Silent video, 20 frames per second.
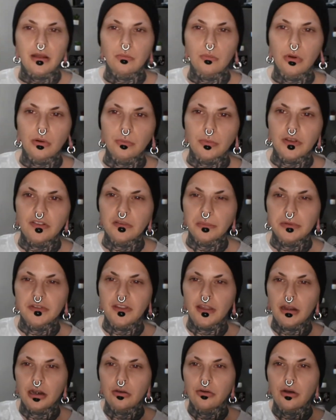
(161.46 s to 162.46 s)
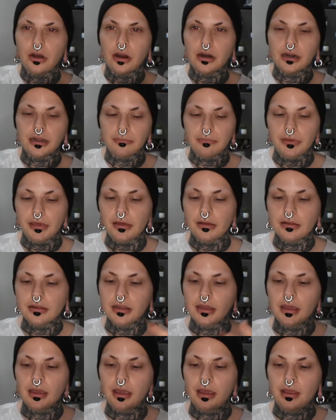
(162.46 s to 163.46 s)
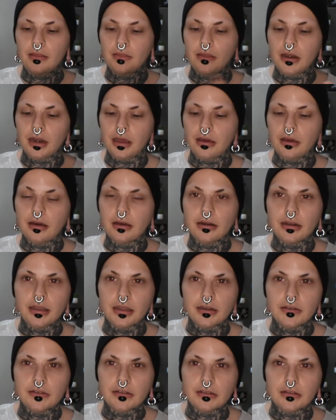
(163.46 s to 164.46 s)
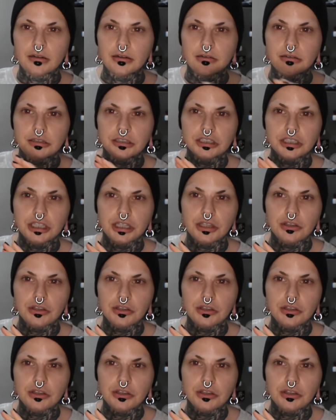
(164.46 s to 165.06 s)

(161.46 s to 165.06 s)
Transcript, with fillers: had one russet potato, I already peeled it, and then I cut it into little-ish